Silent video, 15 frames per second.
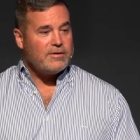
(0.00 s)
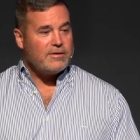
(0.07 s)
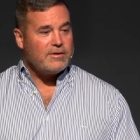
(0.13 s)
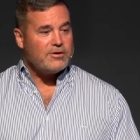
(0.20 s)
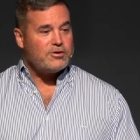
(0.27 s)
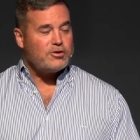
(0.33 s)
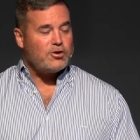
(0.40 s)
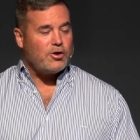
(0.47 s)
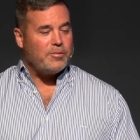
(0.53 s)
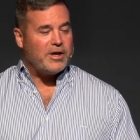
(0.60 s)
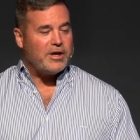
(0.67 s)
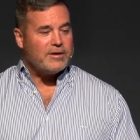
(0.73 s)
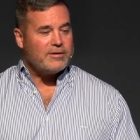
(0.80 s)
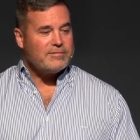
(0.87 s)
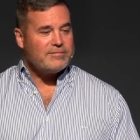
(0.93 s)
a sermon,
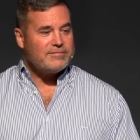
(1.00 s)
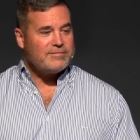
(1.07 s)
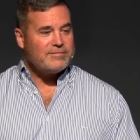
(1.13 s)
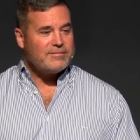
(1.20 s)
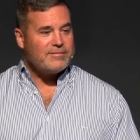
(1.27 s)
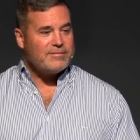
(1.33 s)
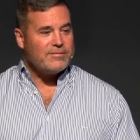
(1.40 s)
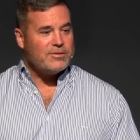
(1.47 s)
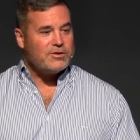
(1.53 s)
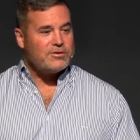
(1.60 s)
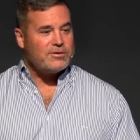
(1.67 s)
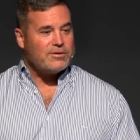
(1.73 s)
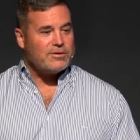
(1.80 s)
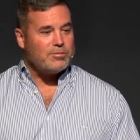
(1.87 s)
Mr.